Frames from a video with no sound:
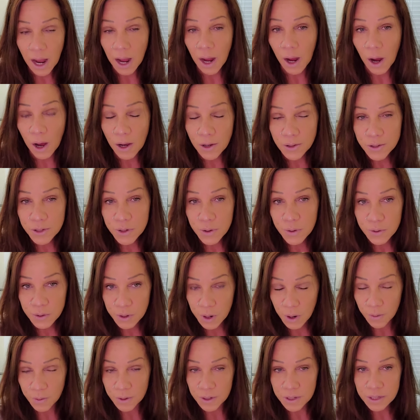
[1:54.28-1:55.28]
I also
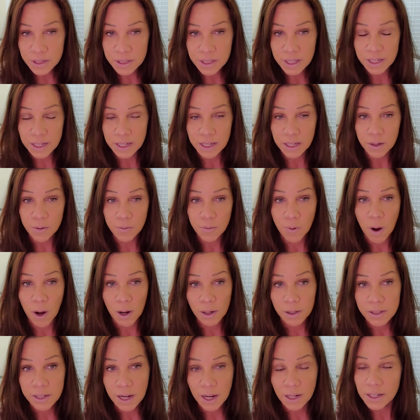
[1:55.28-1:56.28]
noticed that he
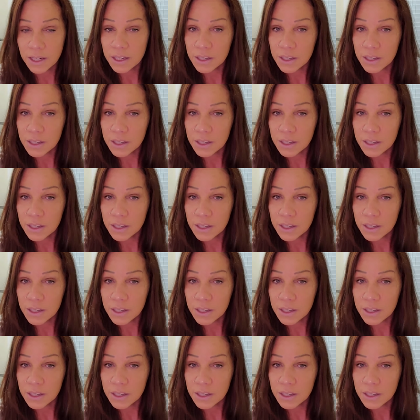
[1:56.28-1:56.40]
walked on